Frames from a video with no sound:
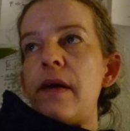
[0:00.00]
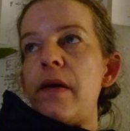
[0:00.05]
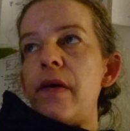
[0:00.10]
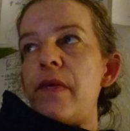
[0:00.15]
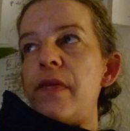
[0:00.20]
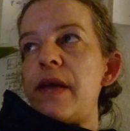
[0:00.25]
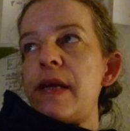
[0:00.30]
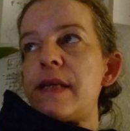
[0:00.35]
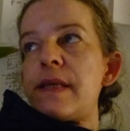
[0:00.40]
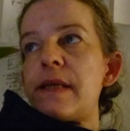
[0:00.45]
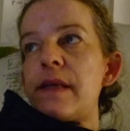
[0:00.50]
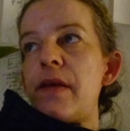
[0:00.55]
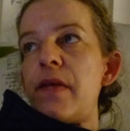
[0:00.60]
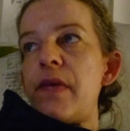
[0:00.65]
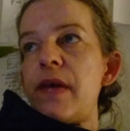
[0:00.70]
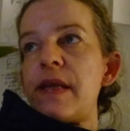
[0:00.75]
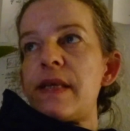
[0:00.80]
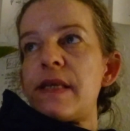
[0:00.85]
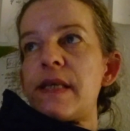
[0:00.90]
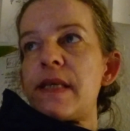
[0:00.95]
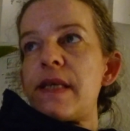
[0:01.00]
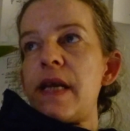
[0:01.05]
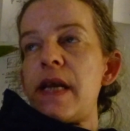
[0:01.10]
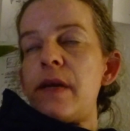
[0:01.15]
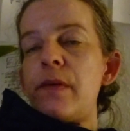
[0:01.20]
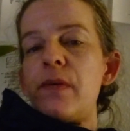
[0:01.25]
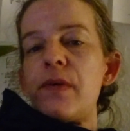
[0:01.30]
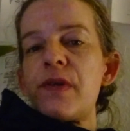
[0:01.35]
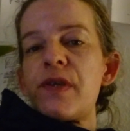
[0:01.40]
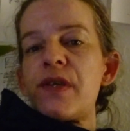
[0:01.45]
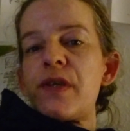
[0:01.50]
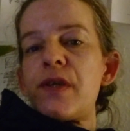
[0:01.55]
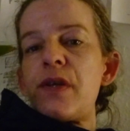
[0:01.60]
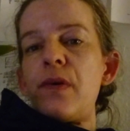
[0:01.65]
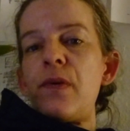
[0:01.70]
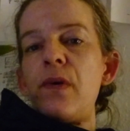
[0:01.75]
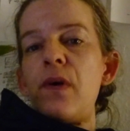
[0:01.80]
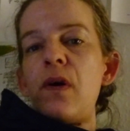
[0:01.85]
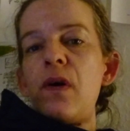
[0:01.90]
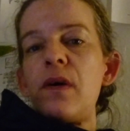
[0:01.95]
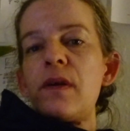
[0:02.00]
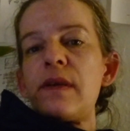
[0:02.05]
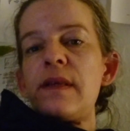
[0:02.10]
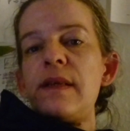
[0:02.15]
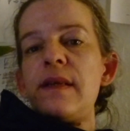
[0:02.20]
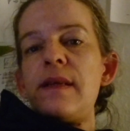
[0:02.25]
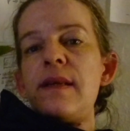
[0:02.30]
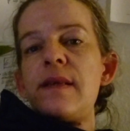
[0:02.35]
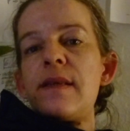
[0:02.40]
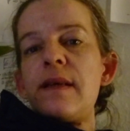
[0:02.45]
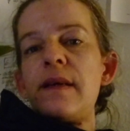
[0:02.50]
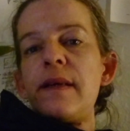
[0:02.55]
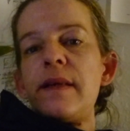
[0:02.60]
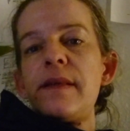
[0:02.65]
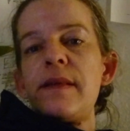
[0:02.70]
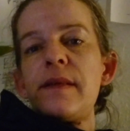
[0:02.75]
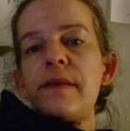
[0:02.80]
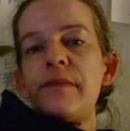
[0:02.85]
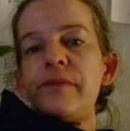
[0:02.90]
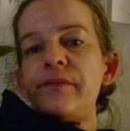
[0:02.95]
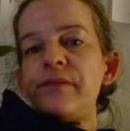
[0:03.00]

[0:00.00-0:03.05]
that stay was so oddly designed